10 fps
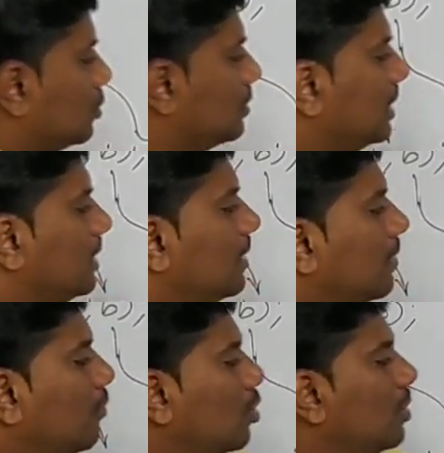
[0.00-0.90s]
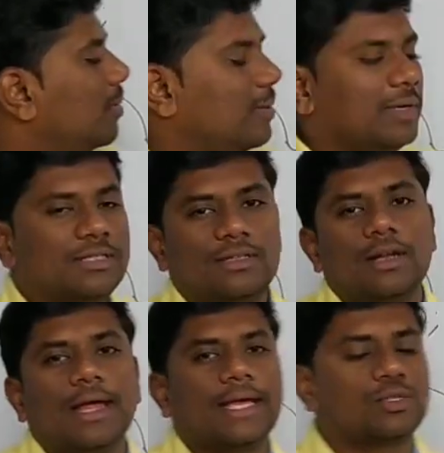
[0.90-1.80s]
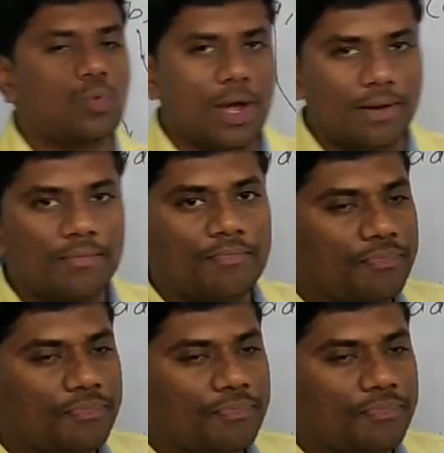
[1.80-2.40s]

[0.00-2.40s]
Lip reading: So see here formal parameters are x, y.